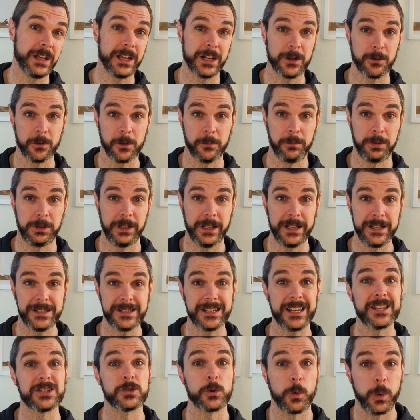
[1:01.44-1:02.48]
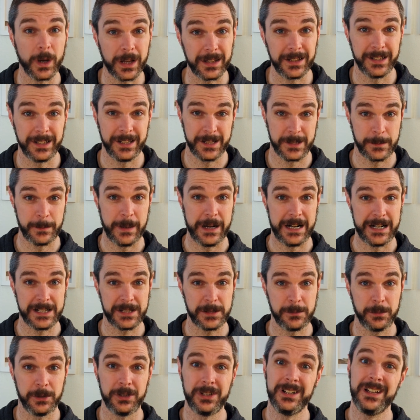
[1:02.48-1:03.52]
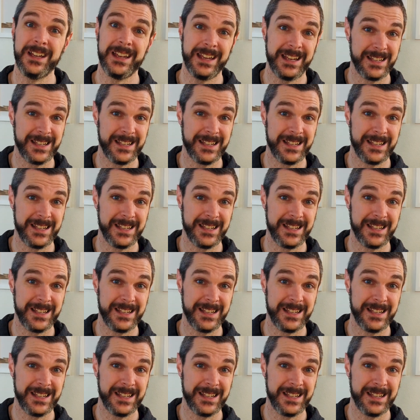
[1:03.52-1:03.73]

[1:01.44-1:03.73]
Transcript: get it replaced as quickly as possible